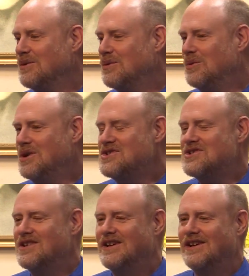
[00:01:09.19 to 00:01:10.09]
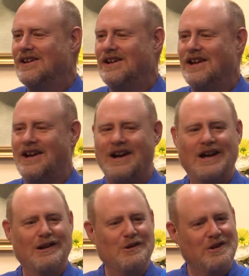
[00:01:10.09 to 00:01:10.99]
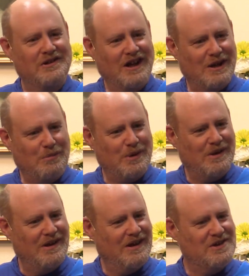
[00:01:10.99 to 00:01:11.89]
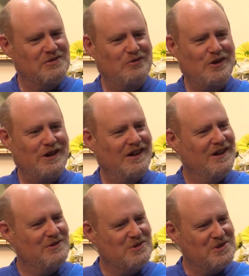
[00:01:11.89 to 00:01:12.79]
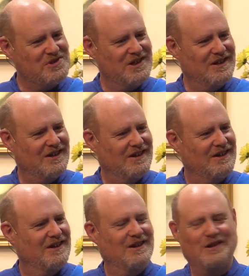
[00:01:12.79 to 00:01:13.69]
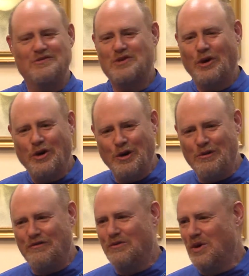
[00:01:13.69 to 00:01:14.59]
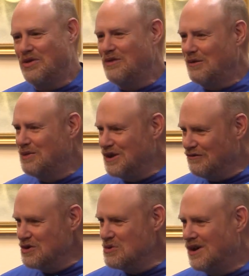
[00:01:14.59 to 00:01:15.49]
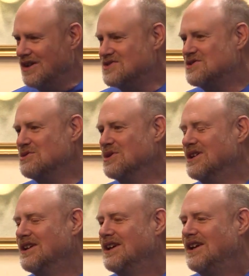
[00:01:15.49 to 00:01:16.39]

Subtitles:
which I looked up. It's a very interesting term with a bit of nuance to it.